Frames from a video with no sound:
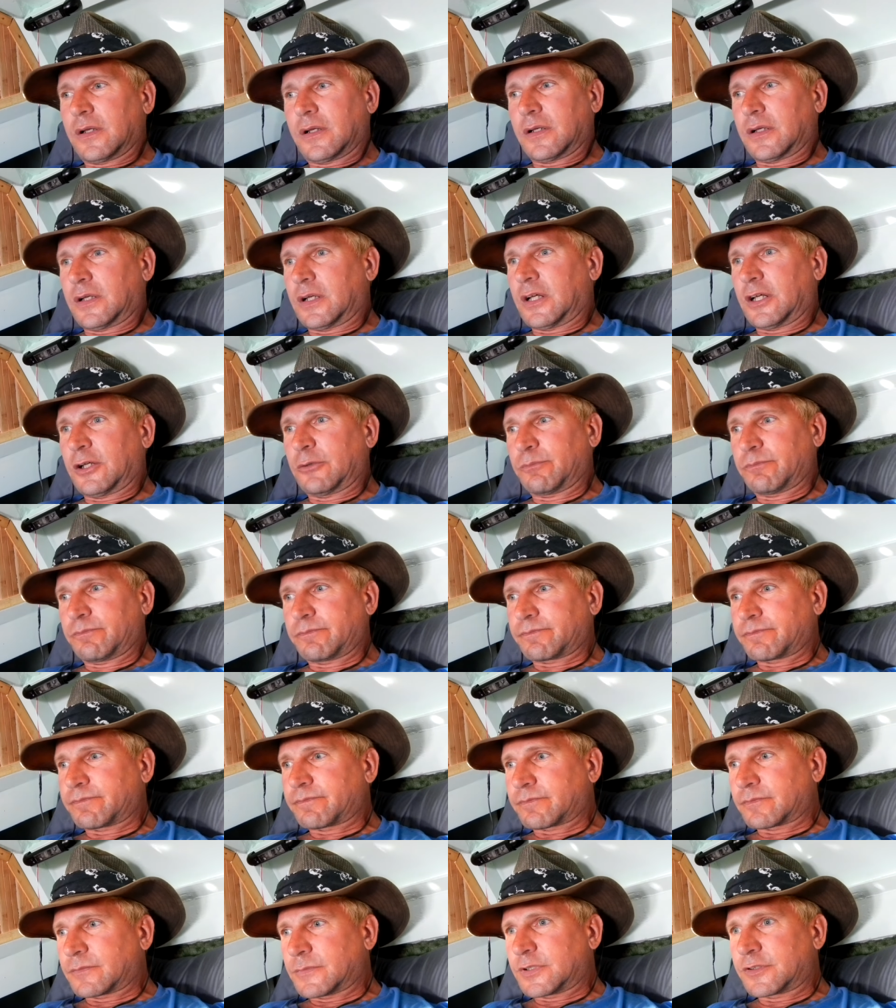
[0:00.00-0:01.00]
Um,
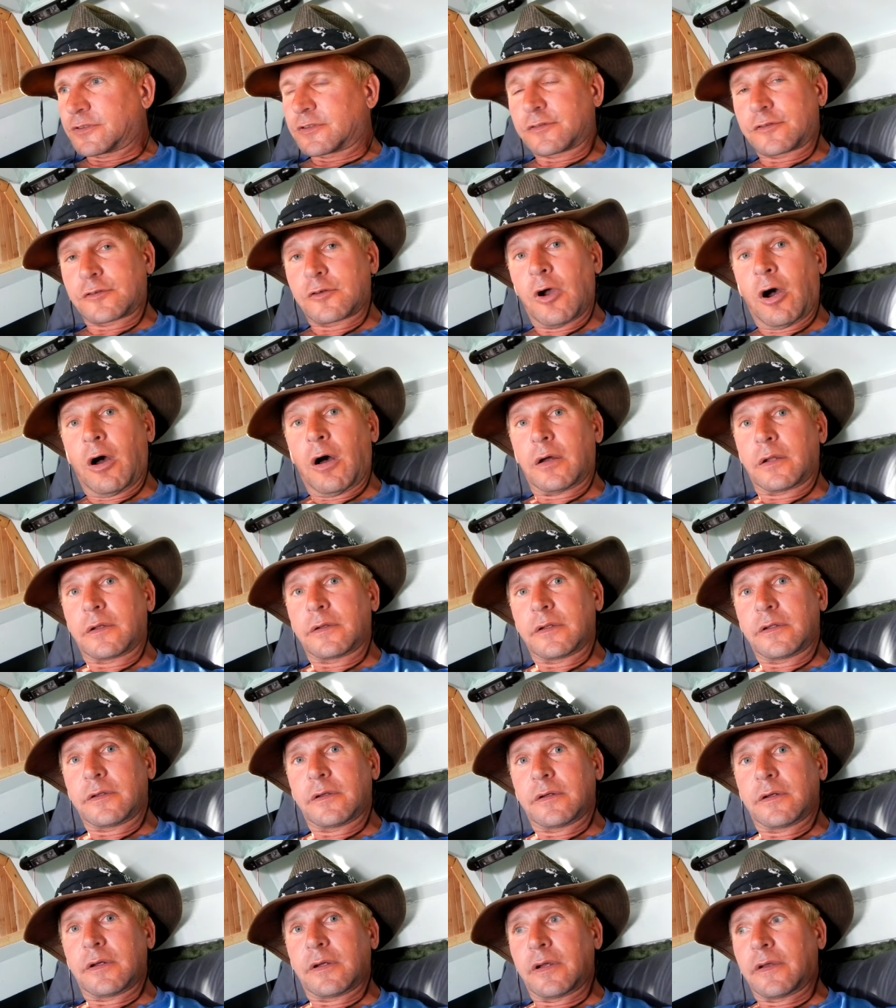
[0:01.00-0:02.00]
it's just gone,
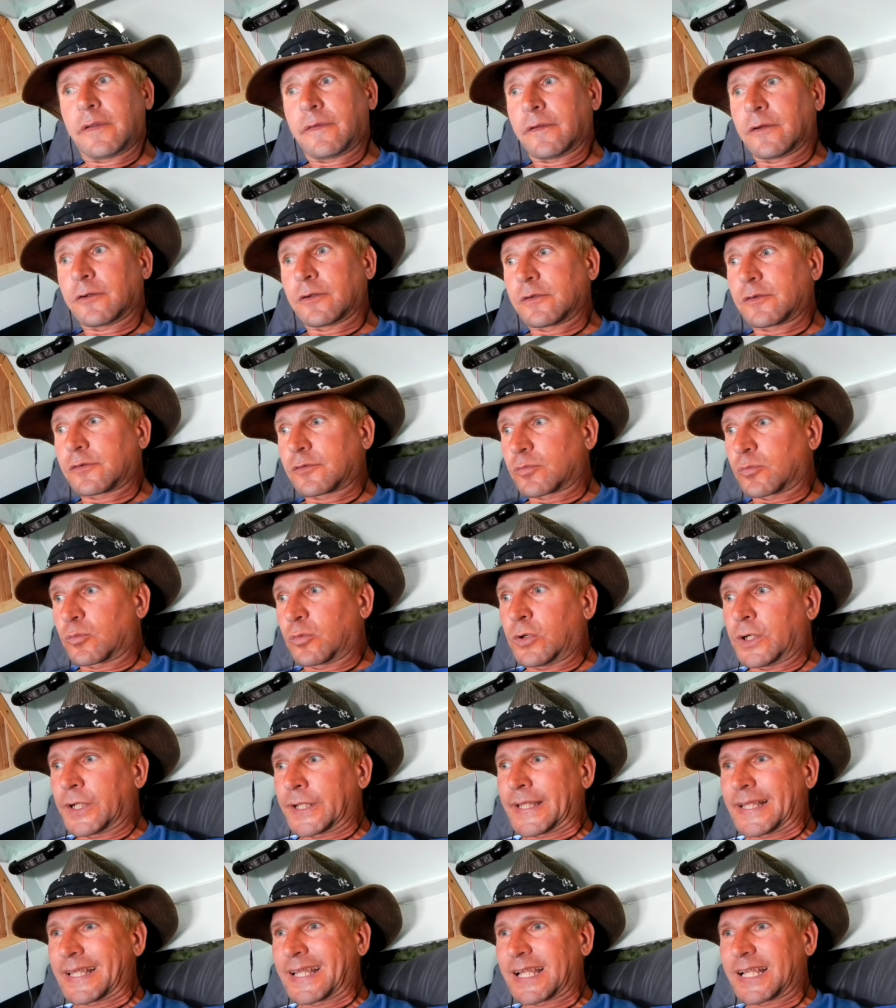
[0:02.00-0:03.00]
and there is
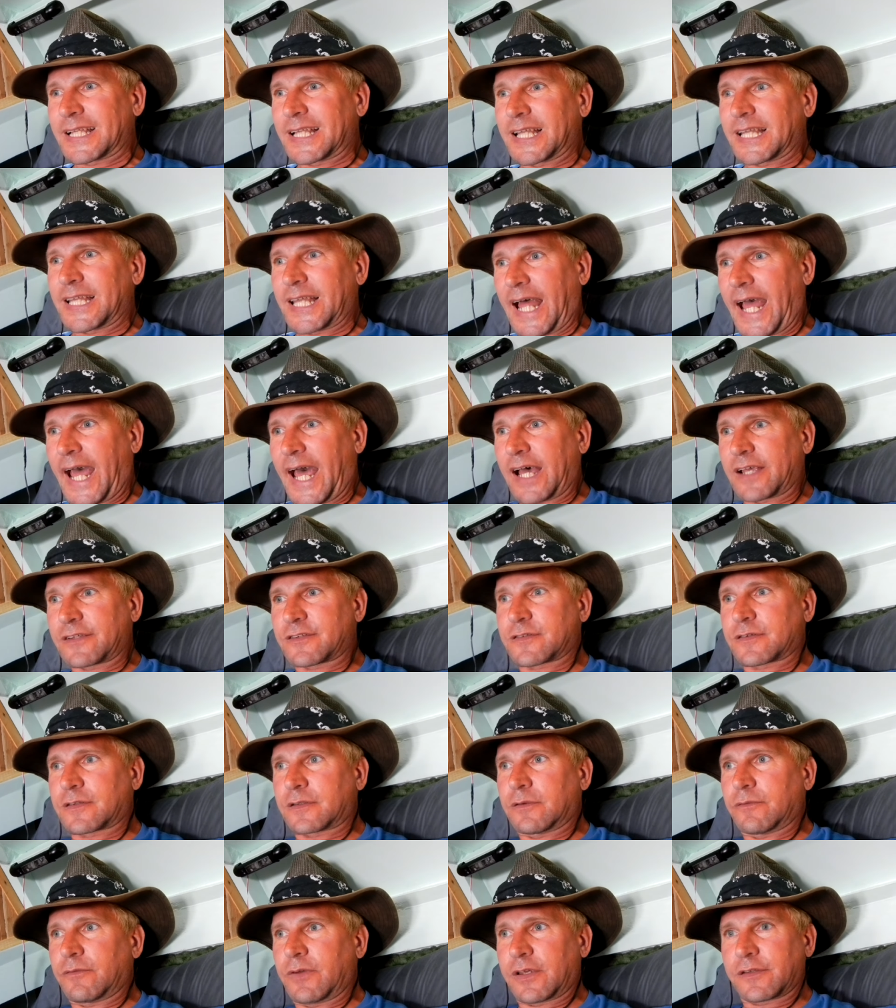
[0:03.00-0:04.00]
one
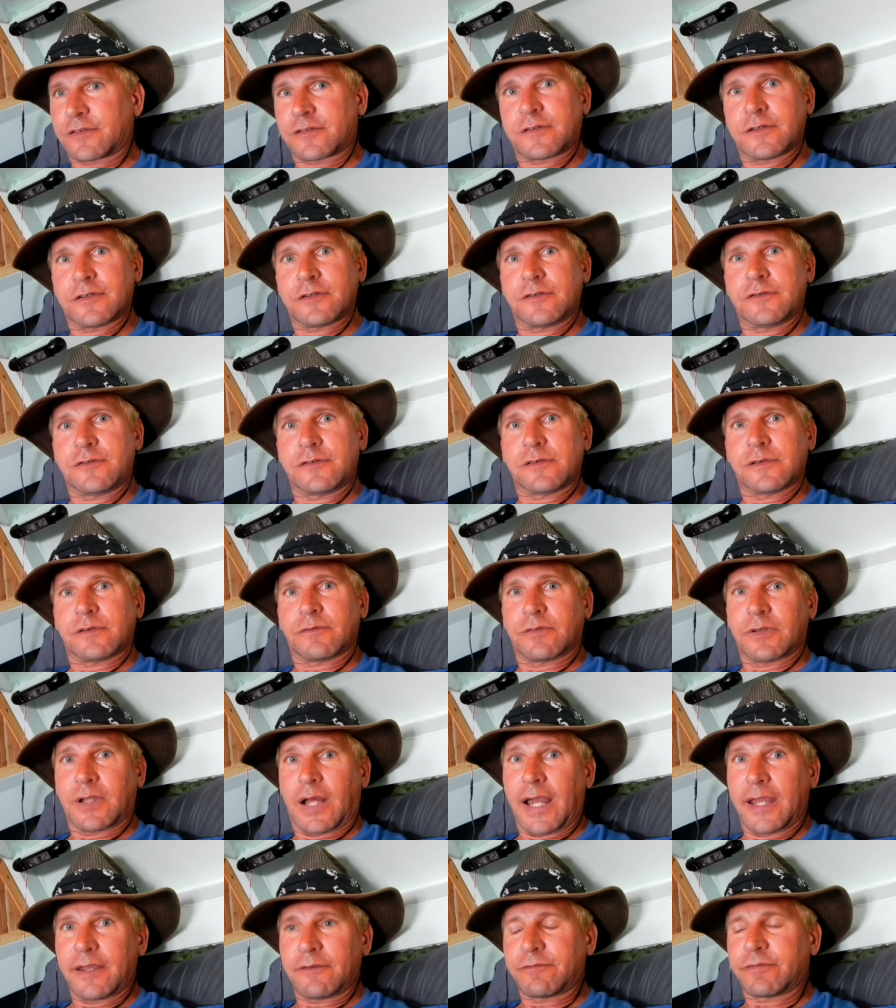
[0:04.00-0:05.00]
last vestige of
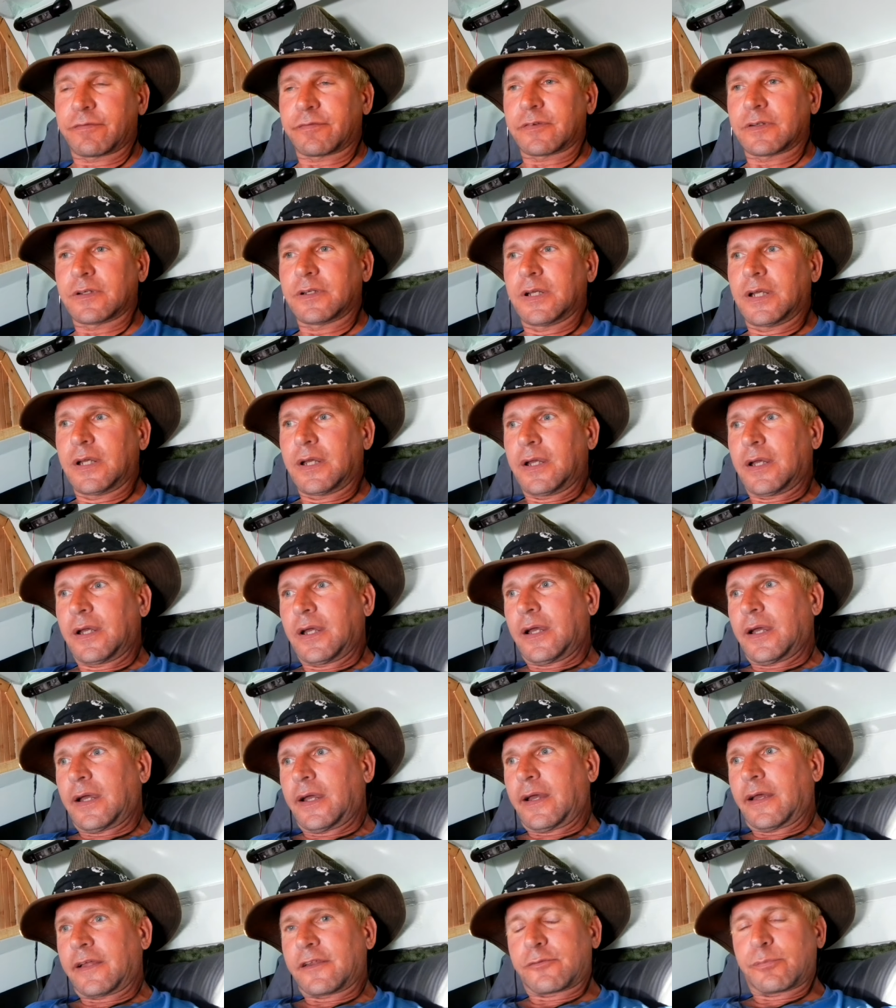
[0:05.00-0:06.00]
life
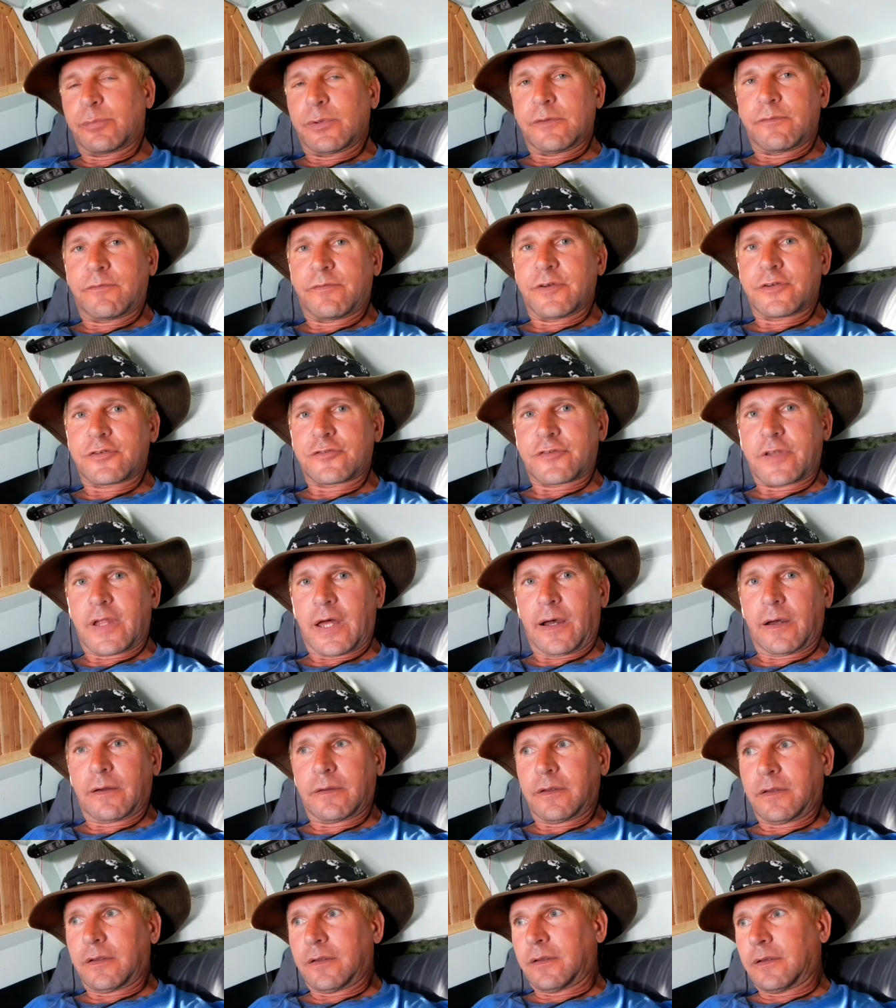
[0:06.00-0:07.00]
that's being fished
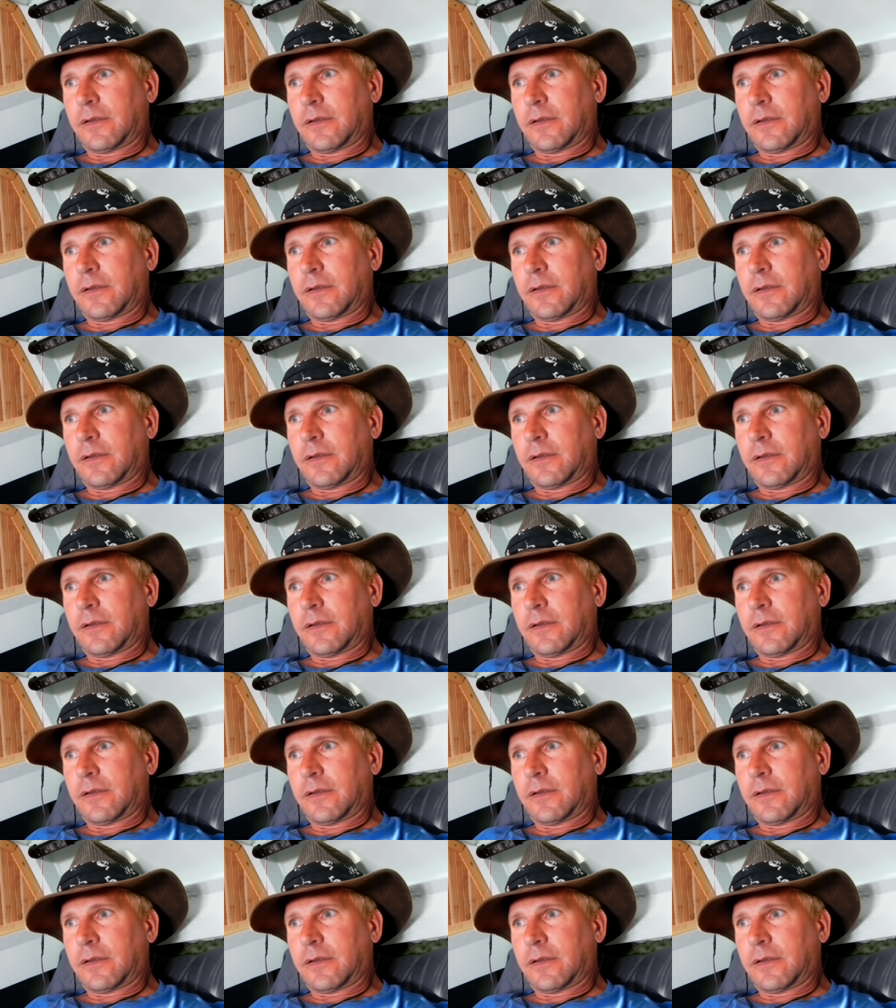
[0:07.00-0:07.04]
out.